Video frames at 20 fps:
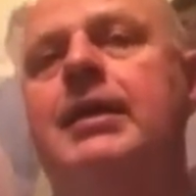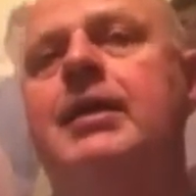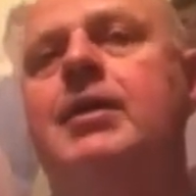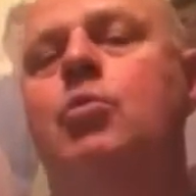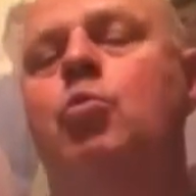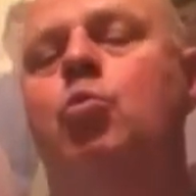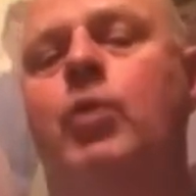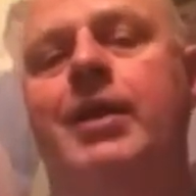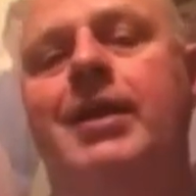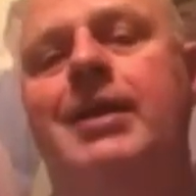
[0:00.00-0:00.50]

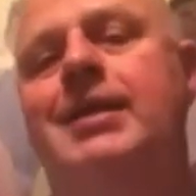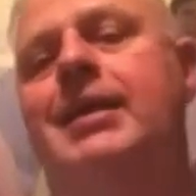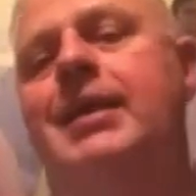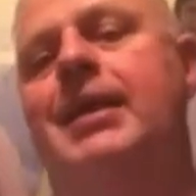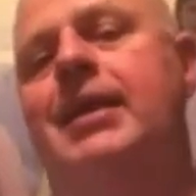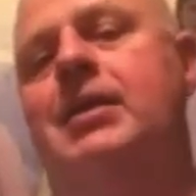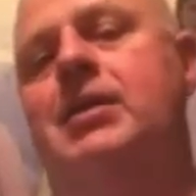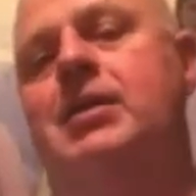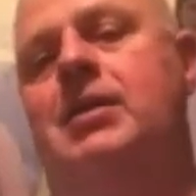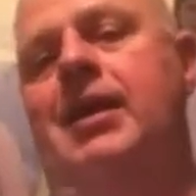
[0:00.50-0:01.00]
we didn't
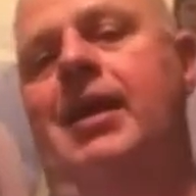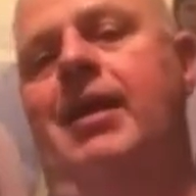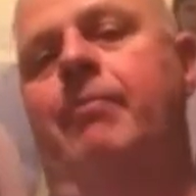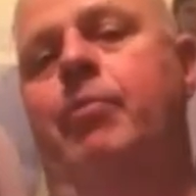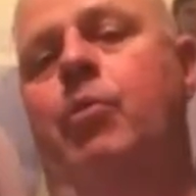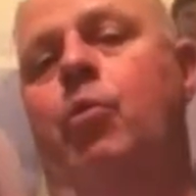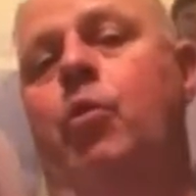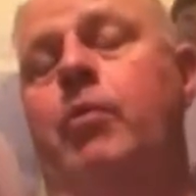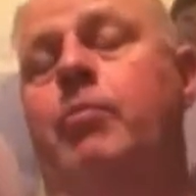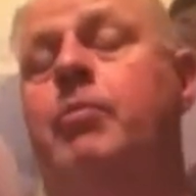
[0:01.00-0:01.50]
get to that
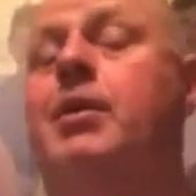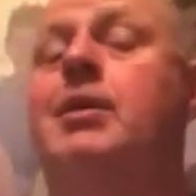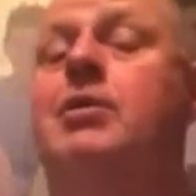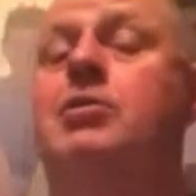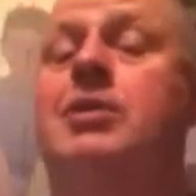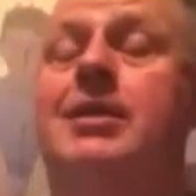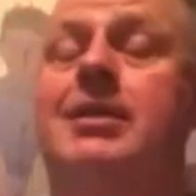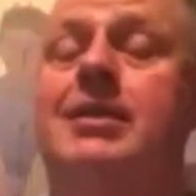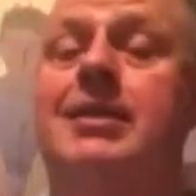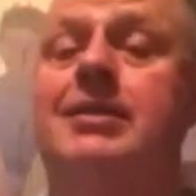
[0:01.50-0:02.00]
point because
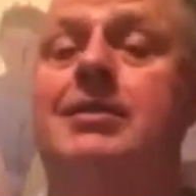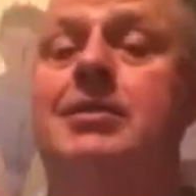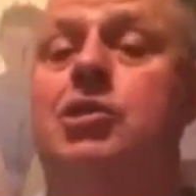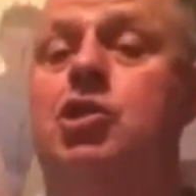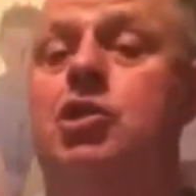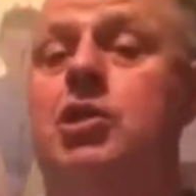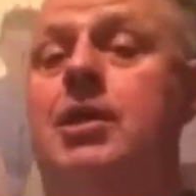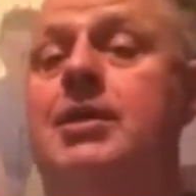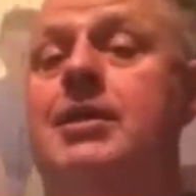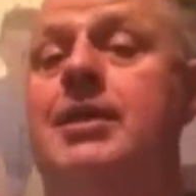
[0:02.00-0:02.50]
I think the
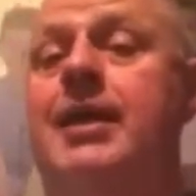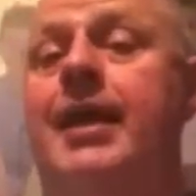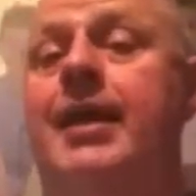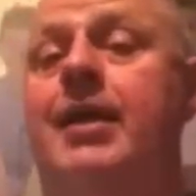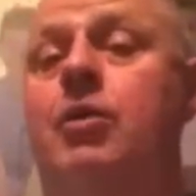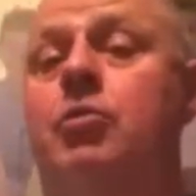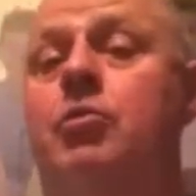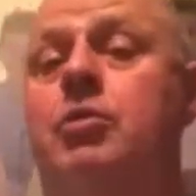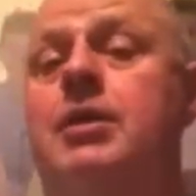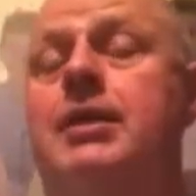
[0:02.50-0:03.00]

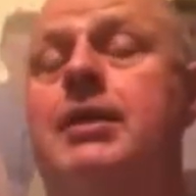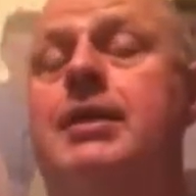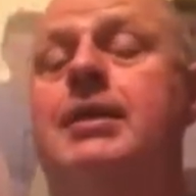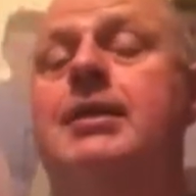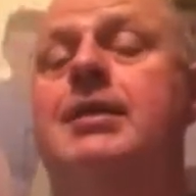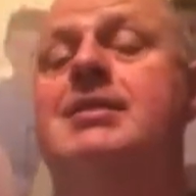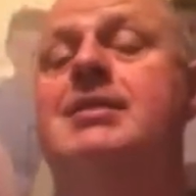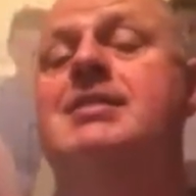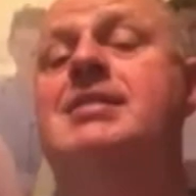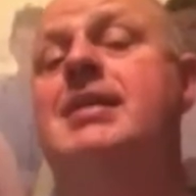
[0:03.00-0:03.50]
shutdown
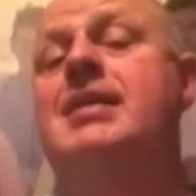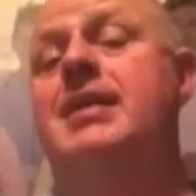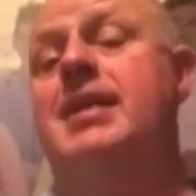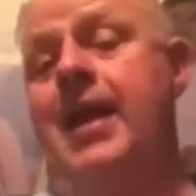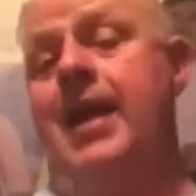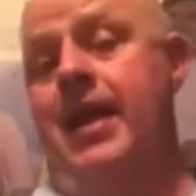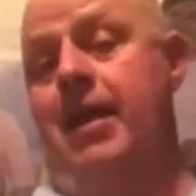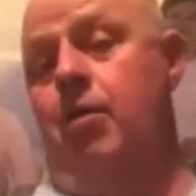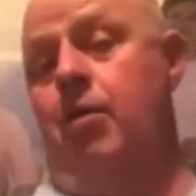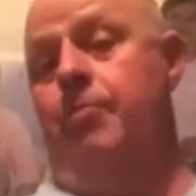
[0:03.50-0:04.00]
did
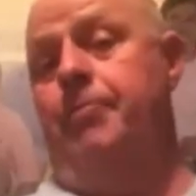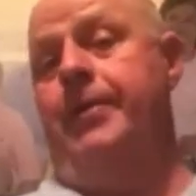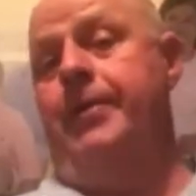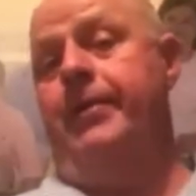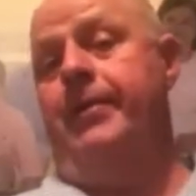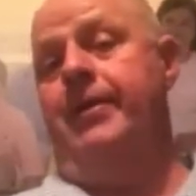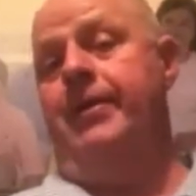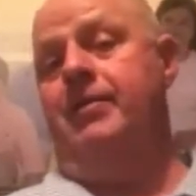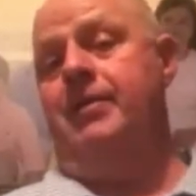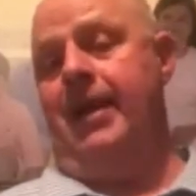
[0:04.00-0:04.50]
help
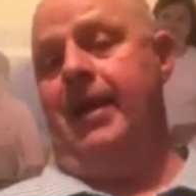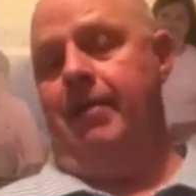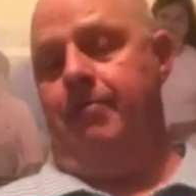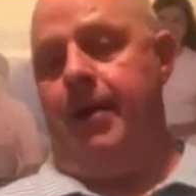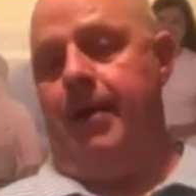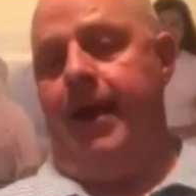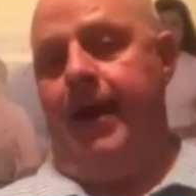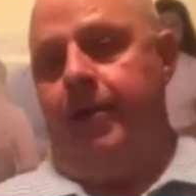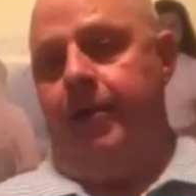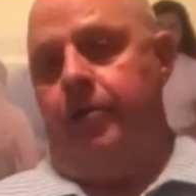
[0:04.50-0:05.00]
in that
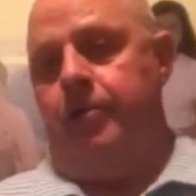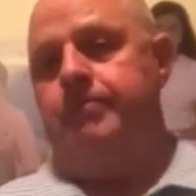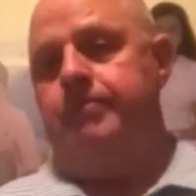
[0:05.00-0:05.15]
manner.